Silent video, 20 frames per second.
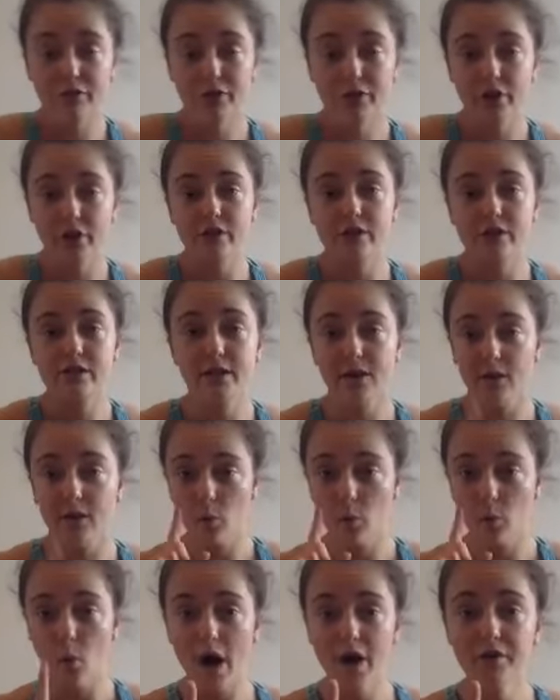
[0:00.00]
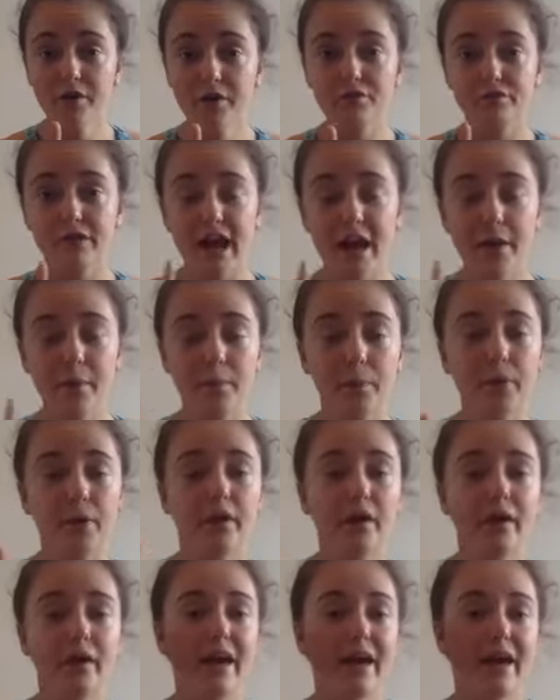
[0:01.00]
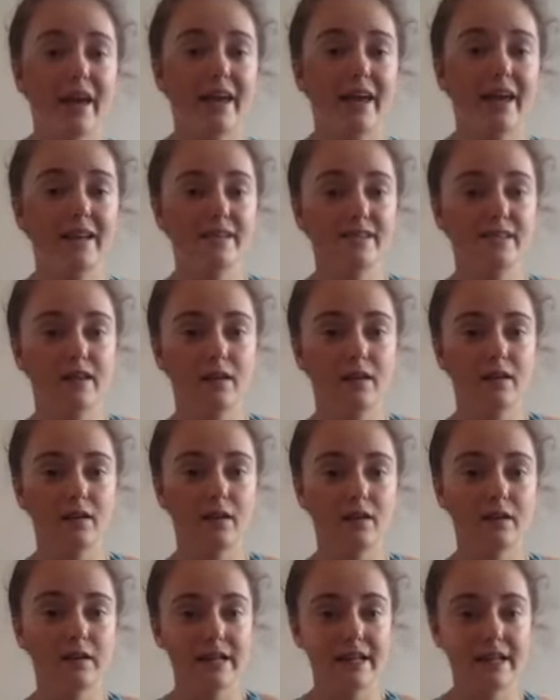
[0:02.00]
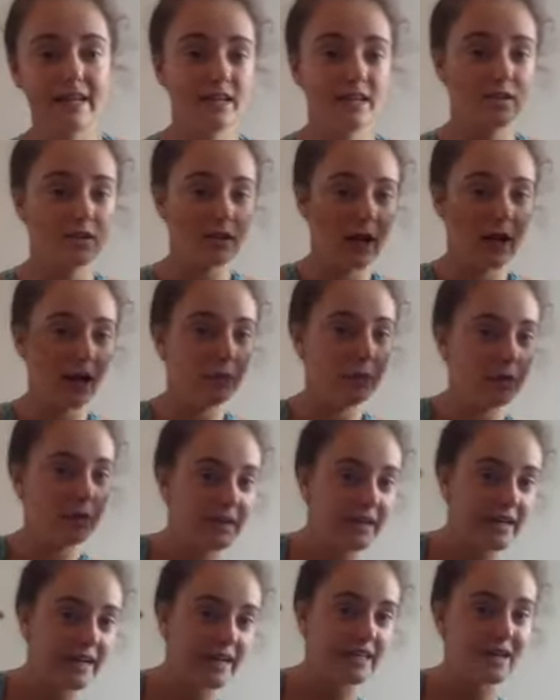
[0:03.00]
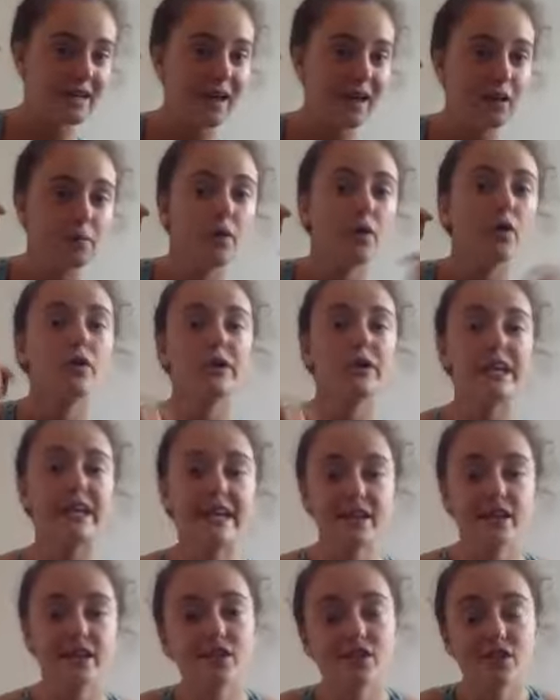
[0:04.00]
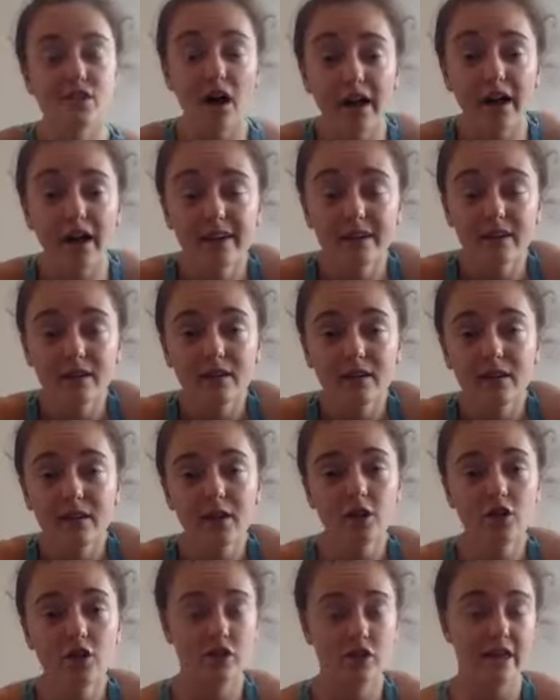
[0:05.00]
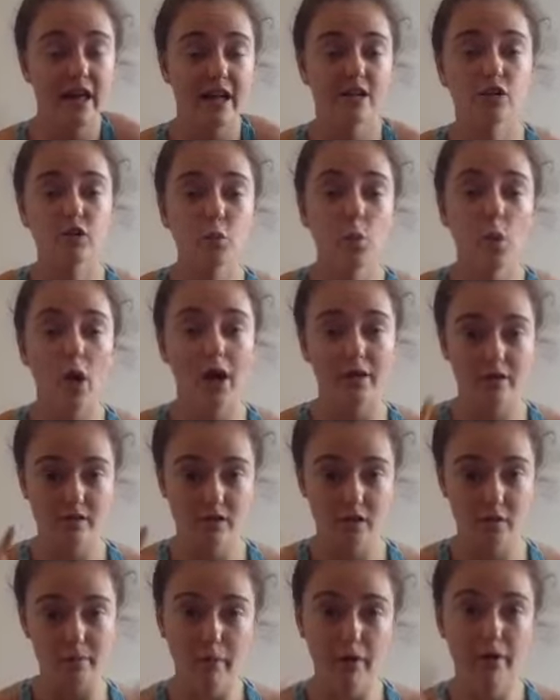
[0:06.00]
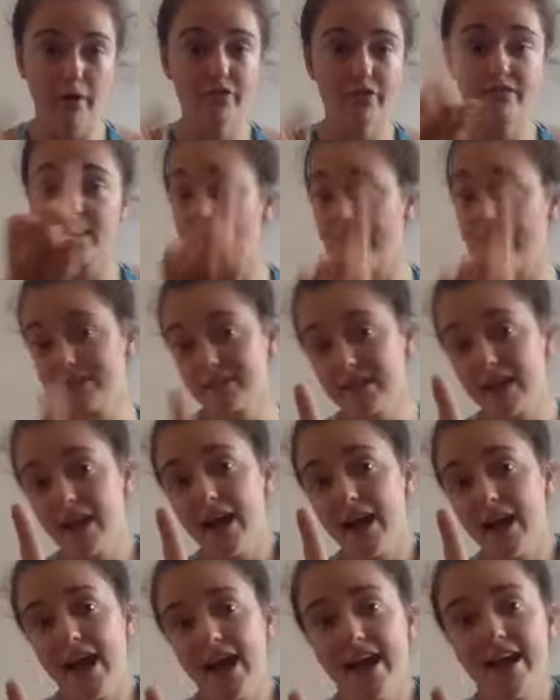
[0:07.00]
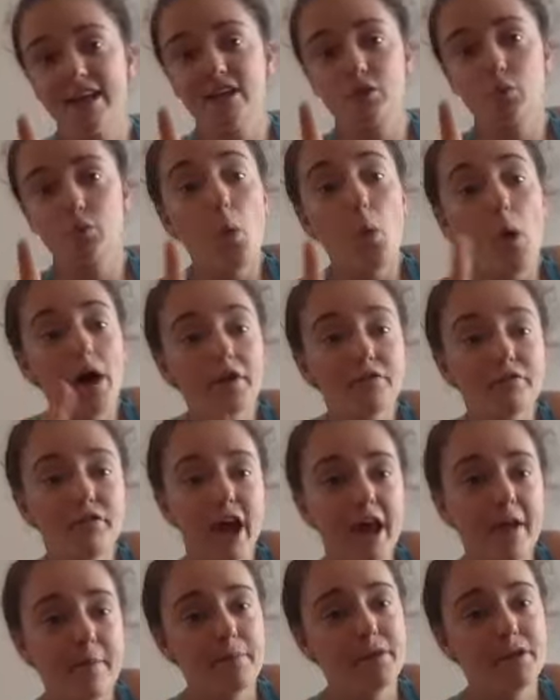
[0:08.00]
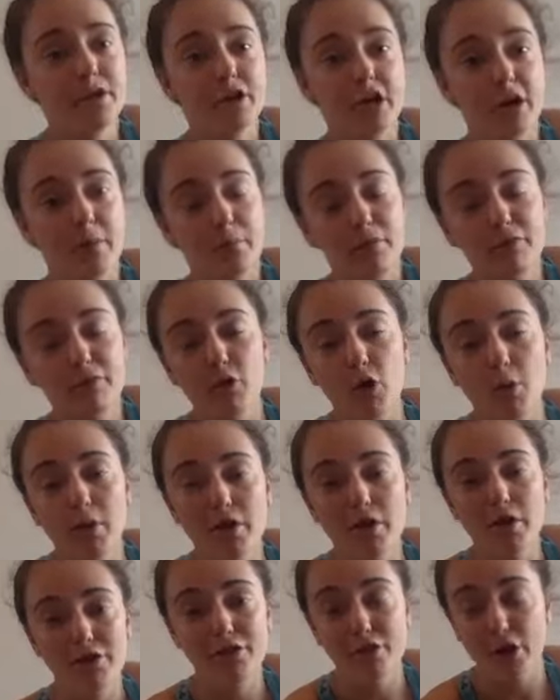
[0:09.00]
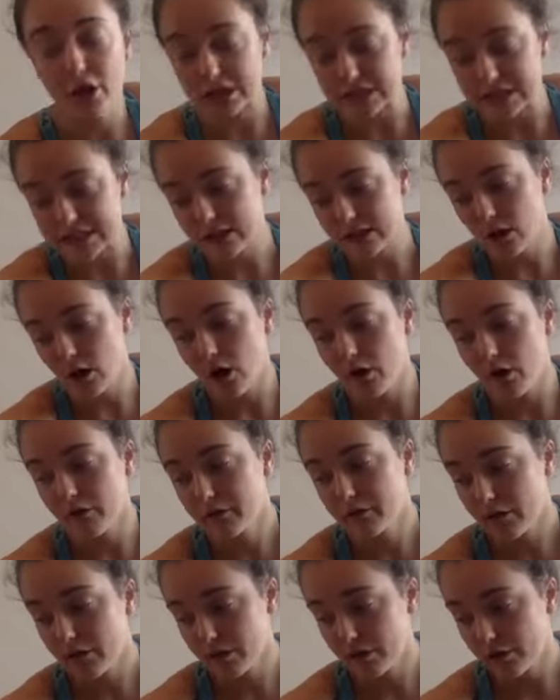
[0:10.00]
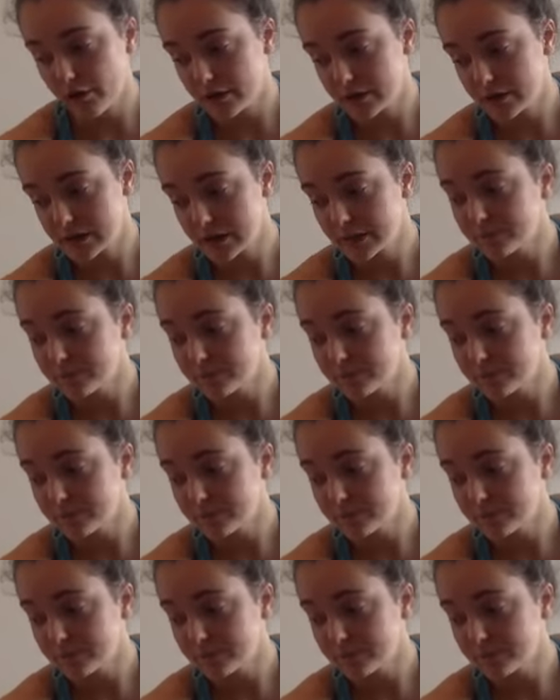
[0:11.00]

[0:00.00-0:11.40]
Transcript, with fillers: those. One rep is knee to elbow, knee to elbow on each side. So that's one. So both sides is one rep. You're going to perform 30 of those.